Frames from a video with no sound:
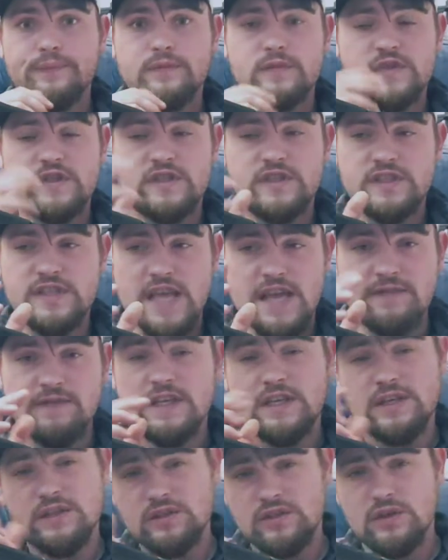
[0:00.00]
safety
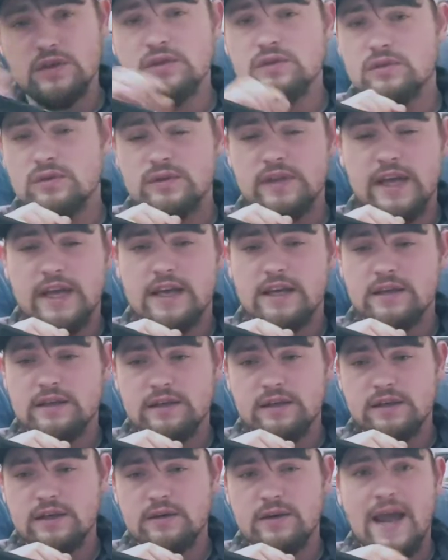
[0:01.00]
concerns on that,
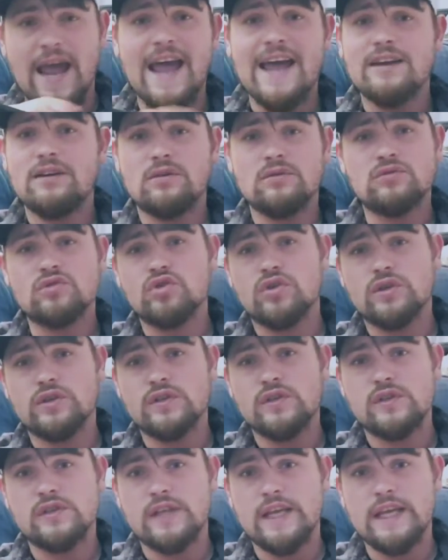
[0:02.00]
you know, I don't
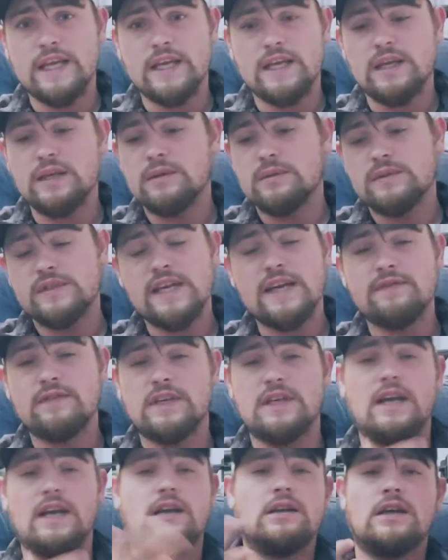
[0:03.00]
trust the
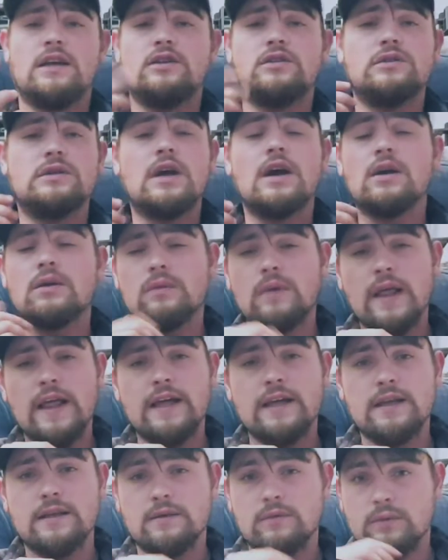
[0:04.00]
safety. I do not
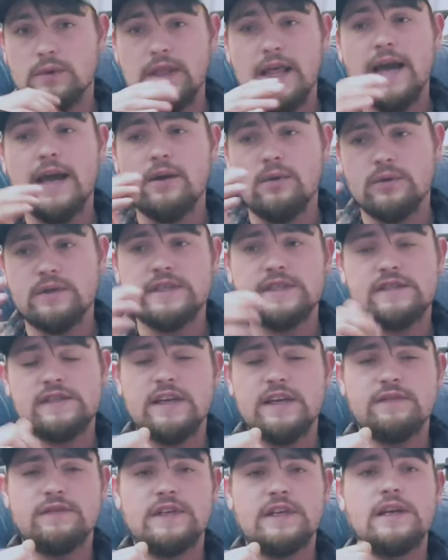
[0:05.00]
rely on a
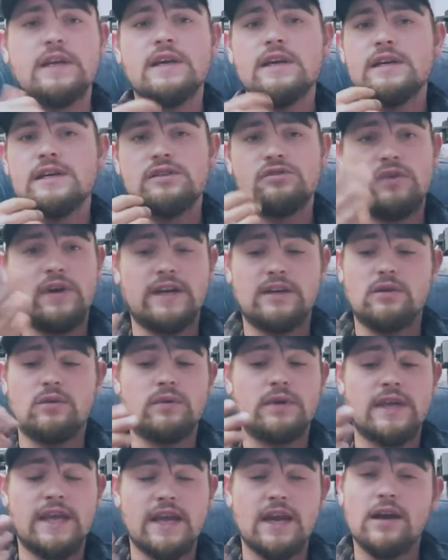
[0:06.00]
safety, so I
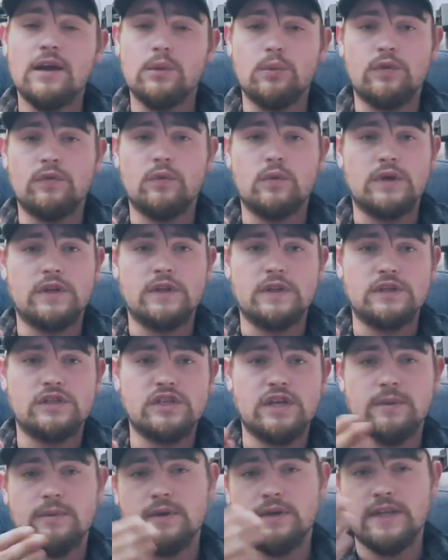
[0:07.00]
don't carry with one in the
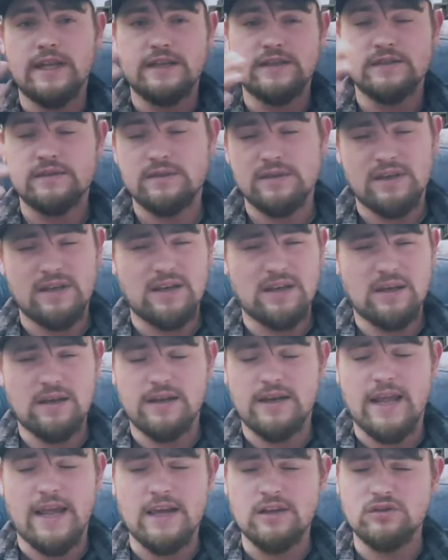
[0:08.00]
chamber, and that's
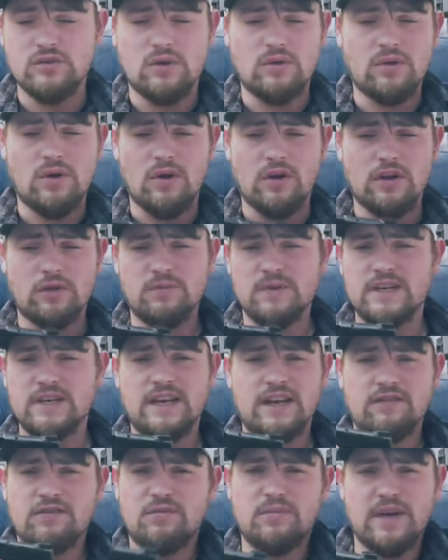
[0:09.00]
an age-old argument.
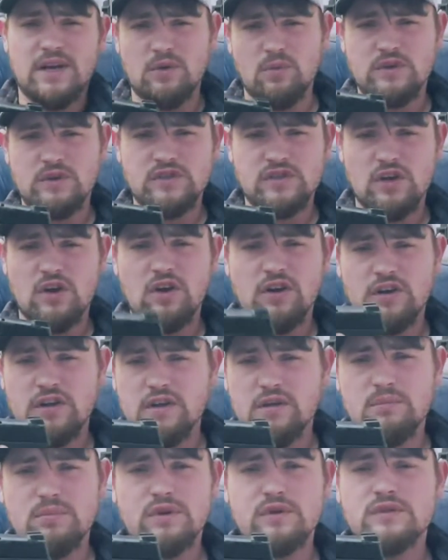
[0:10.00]
Everybody wants to argue
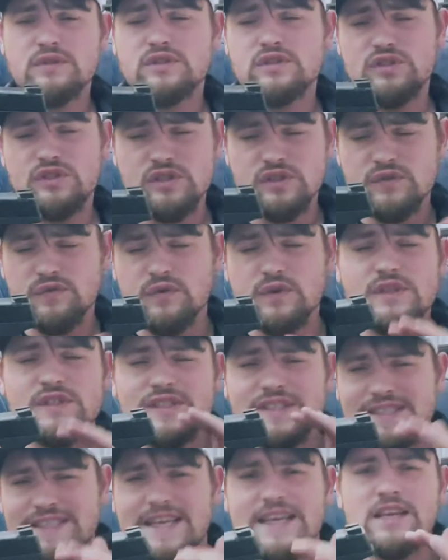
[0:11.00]
it, but just for the
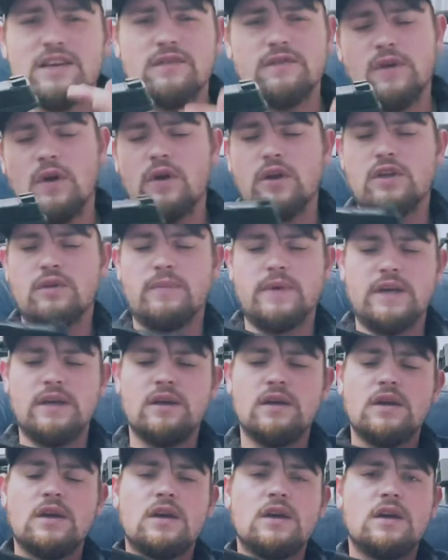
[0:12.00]
sake of argument,
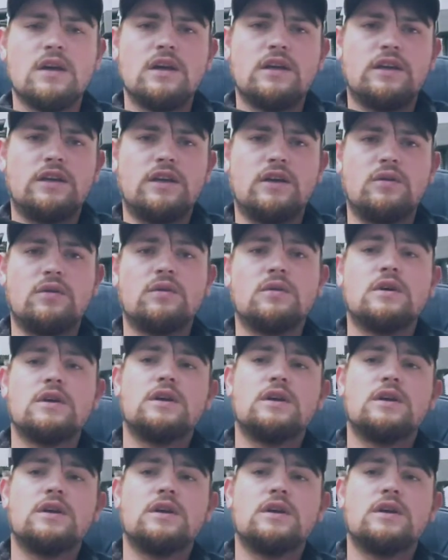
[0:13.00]
you know,